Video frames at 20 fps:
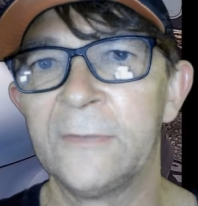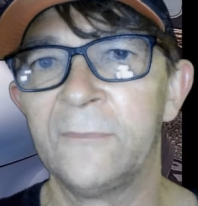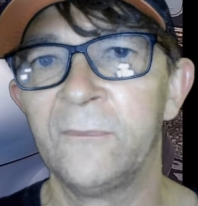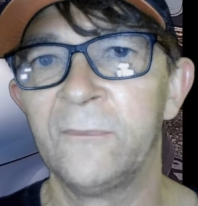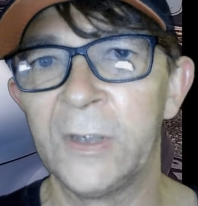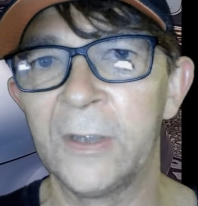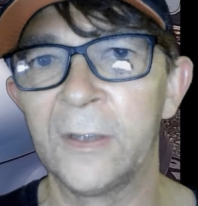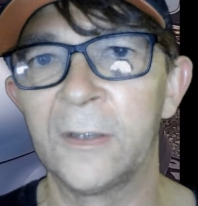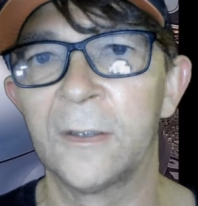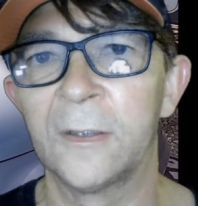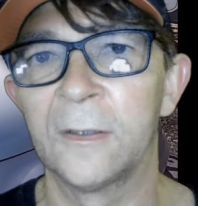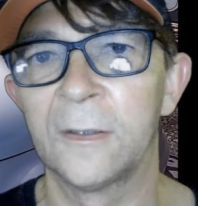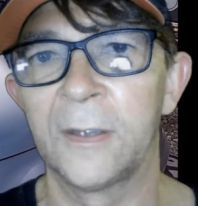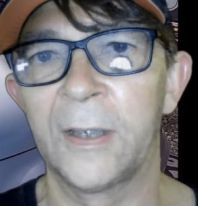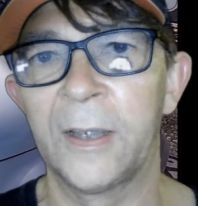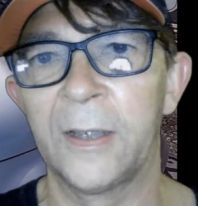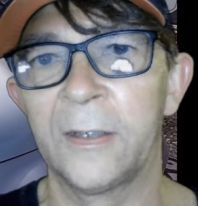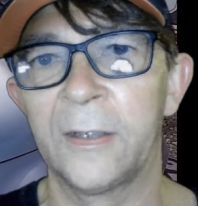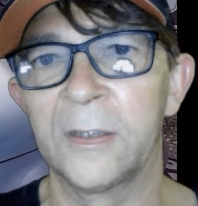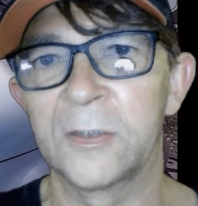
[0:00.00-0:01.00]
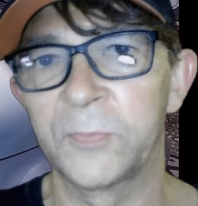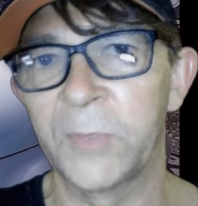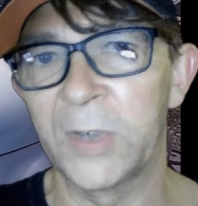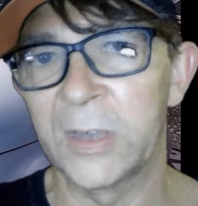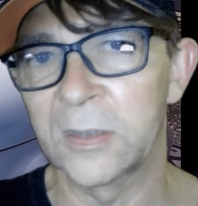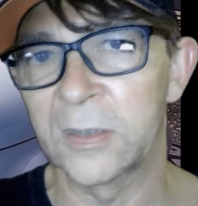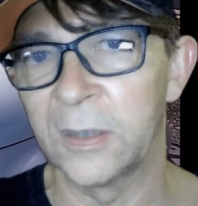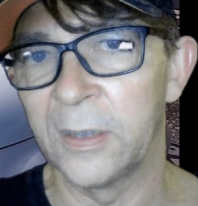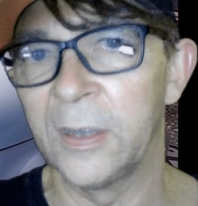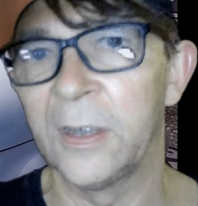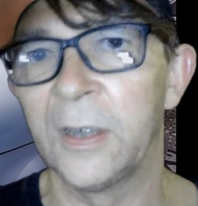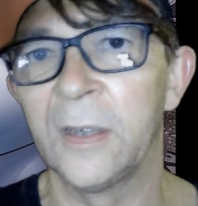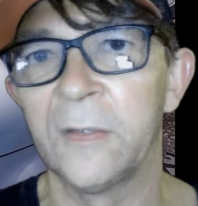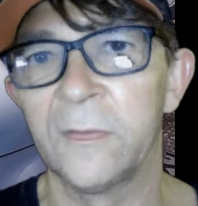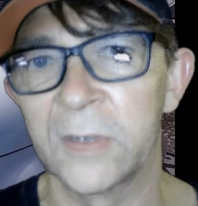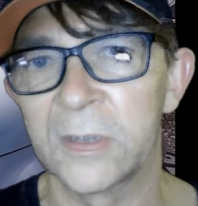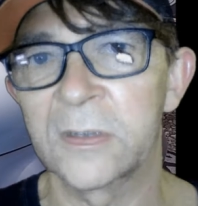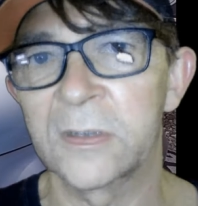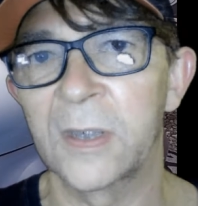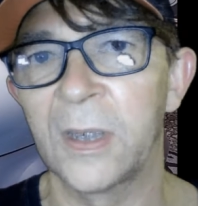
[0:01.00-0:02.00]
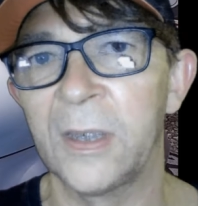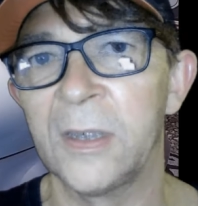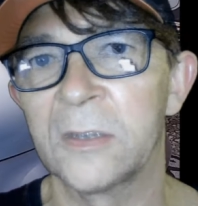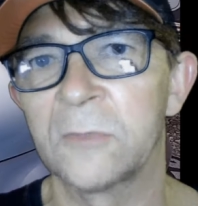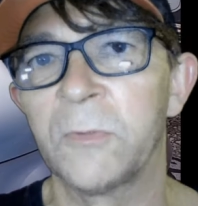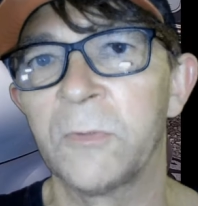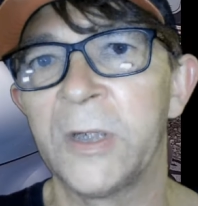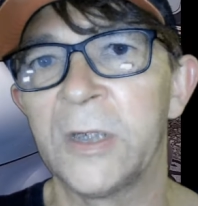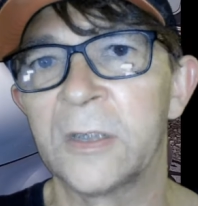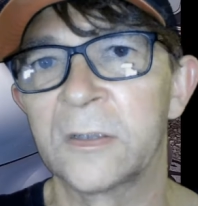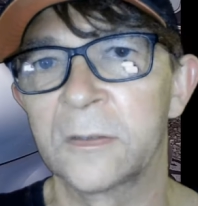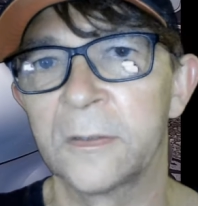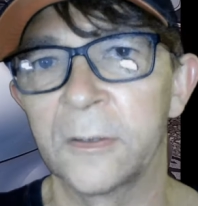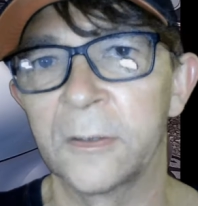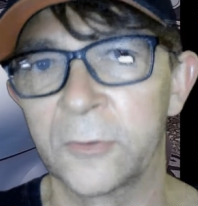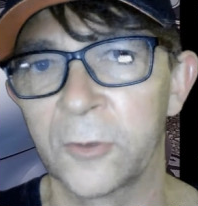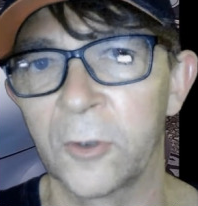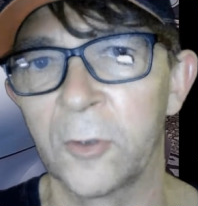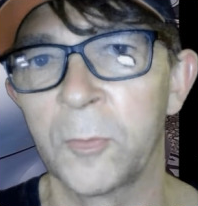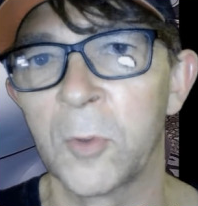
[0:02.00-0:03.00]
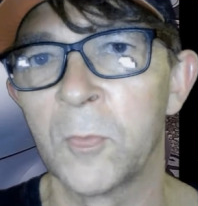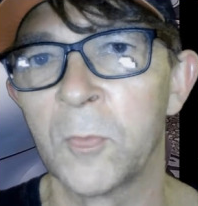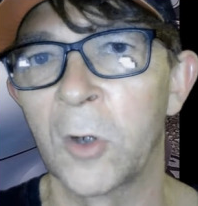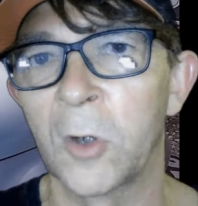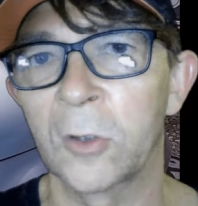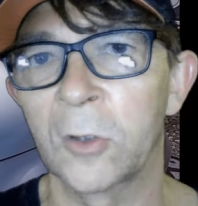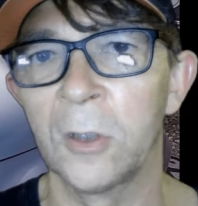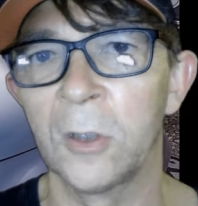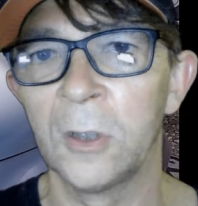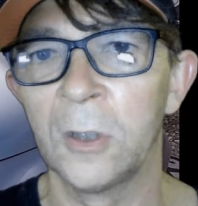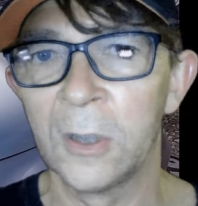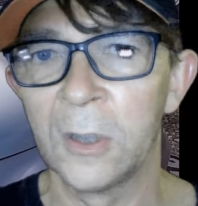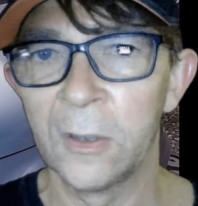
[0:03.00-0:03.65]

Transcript: vehicle, and especially here in this case where it's the turbo model,